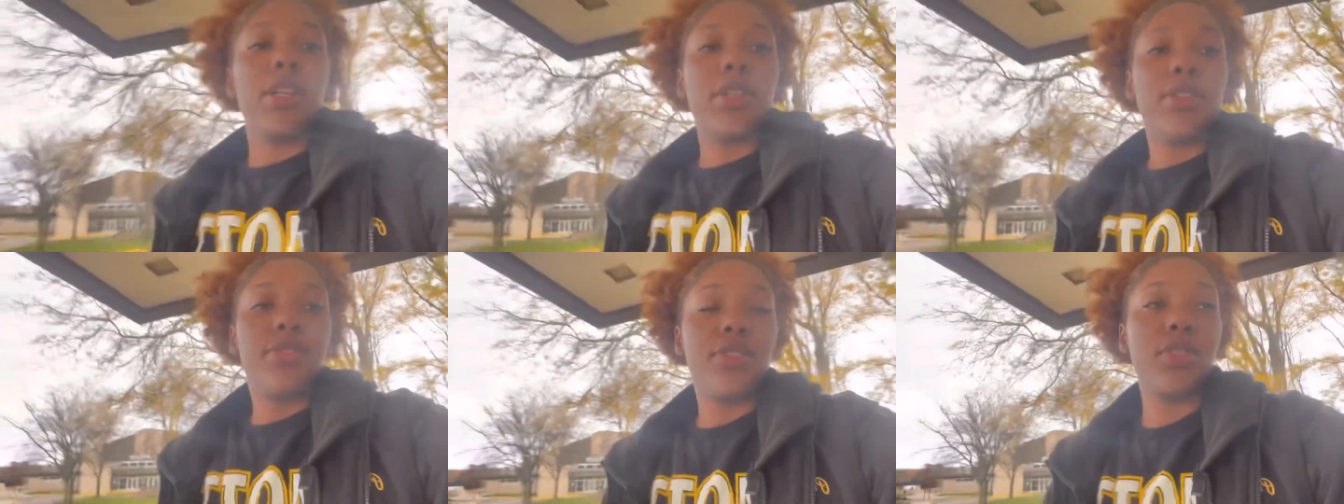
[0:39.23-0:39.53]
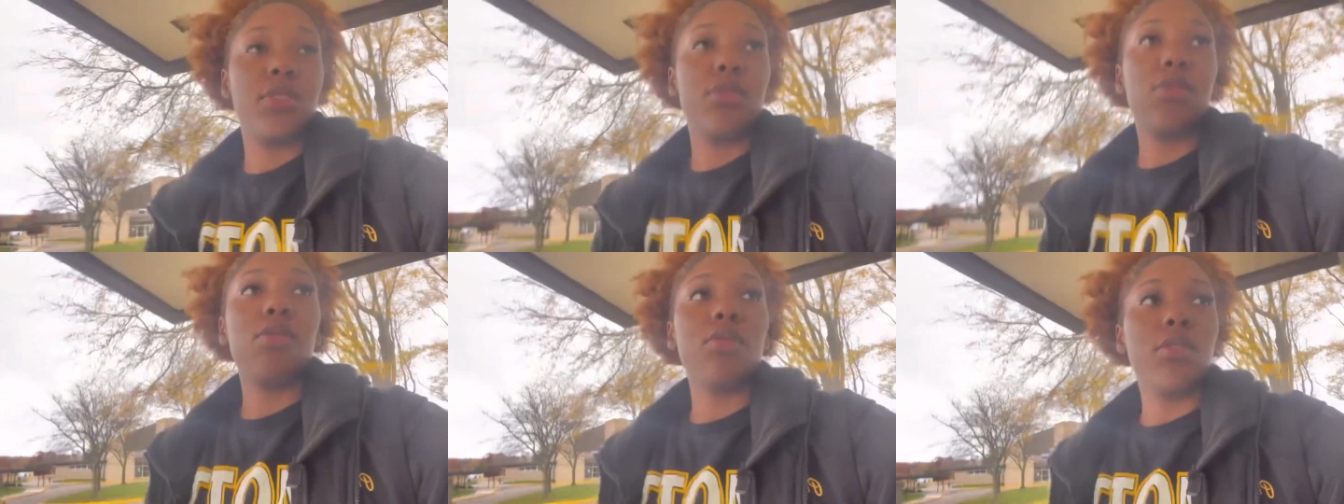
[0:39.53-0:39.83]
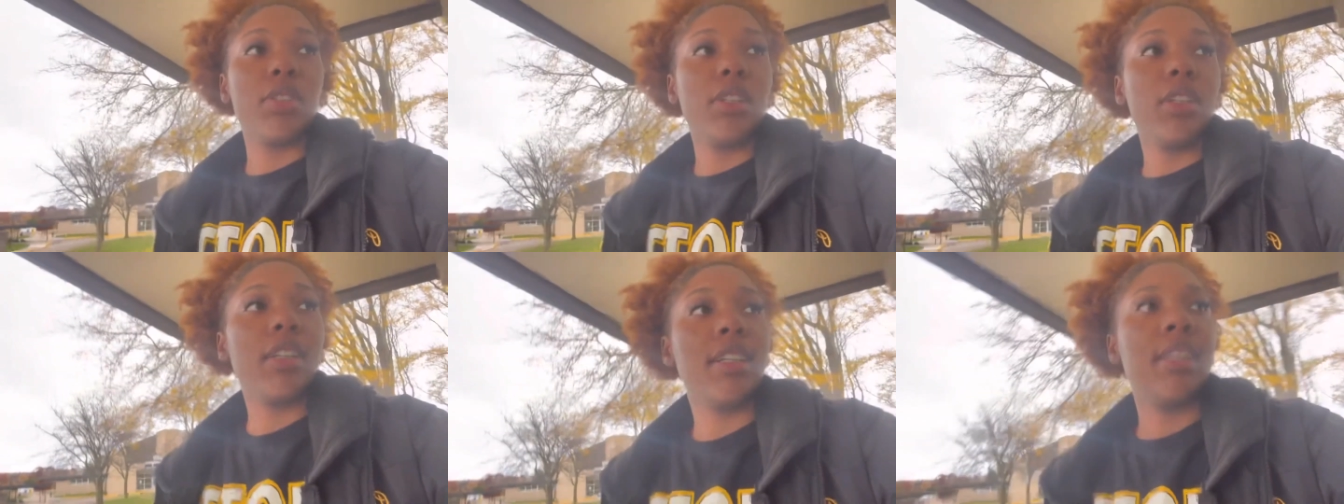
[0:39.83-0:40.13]

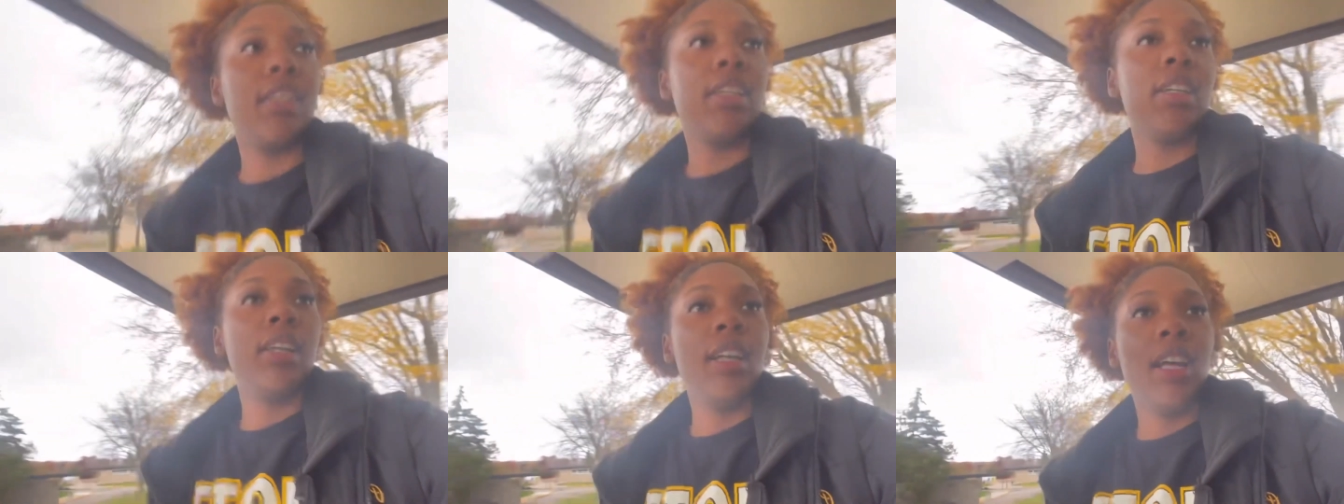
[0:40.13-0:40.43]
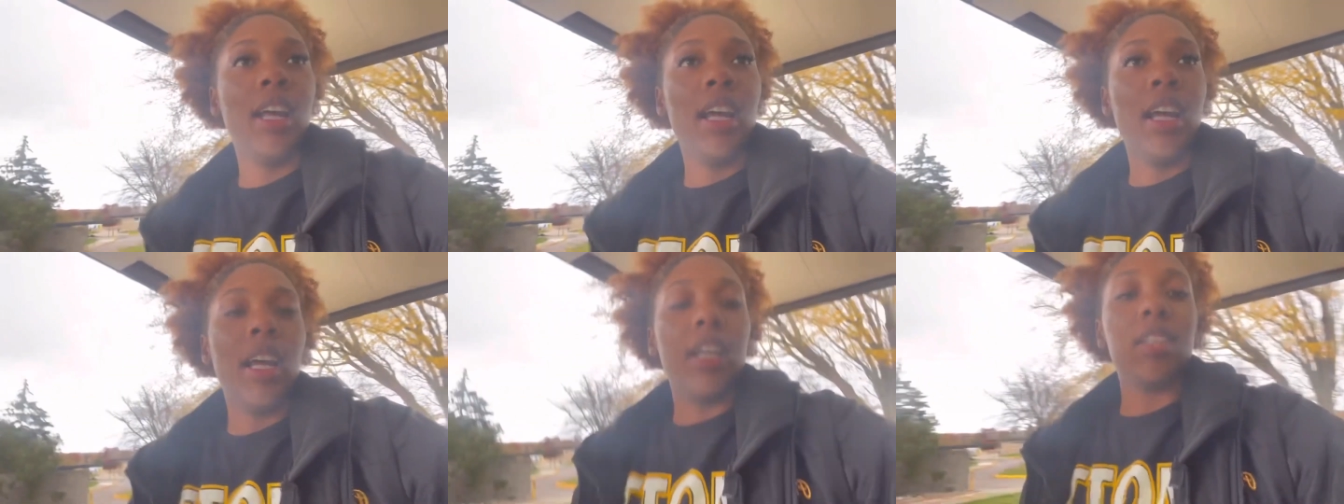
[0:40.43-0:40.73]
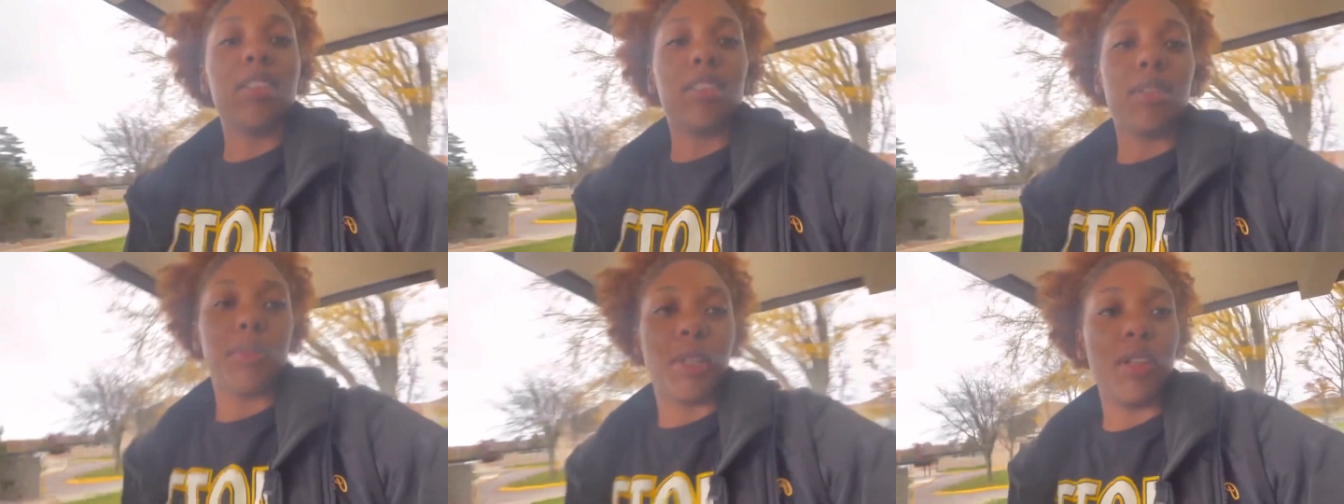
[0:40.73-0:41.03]
food and
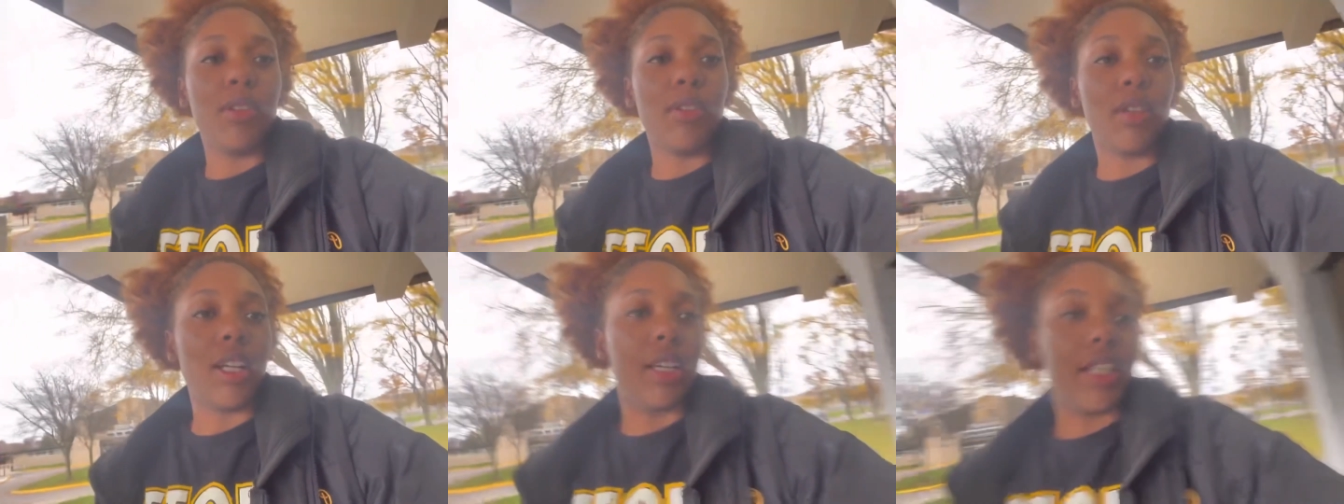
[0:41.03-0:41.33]
some cute little